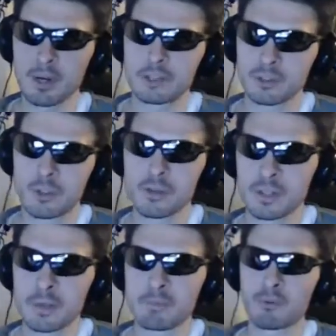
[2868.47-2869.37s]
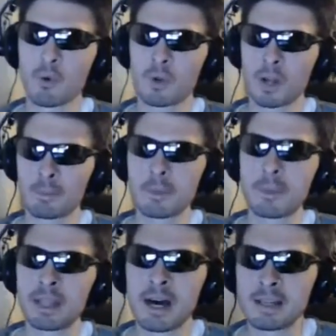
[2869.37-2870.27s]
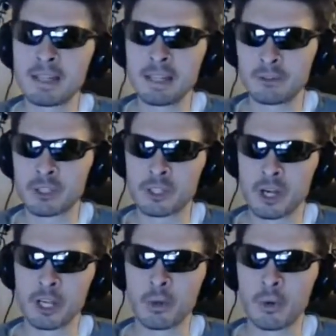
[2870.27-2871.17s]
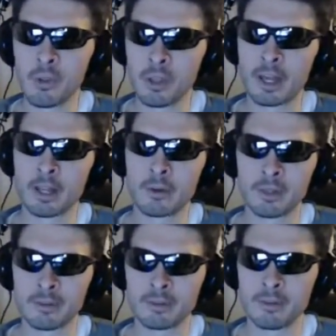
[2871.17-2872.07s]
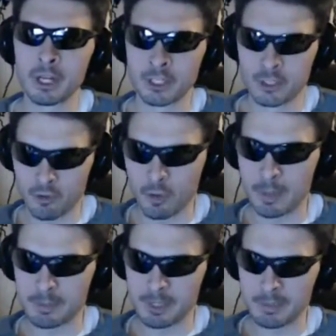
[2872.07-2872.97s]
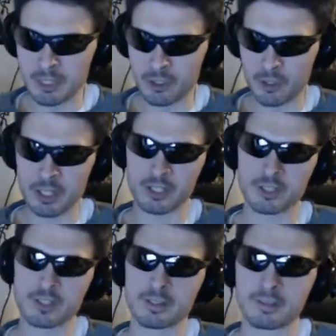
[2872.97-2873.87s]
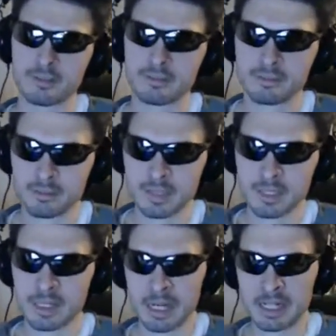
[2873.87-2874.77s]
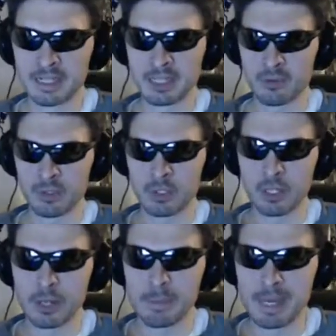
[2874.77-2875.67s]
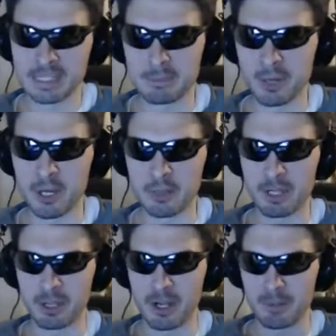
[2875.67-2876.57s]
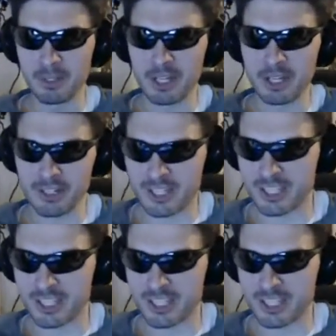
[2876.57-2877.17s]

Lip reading: thought if they broke up the monotony of the title that it would drum up some interest, and I think it's really going to come back to bite them in a couple of years.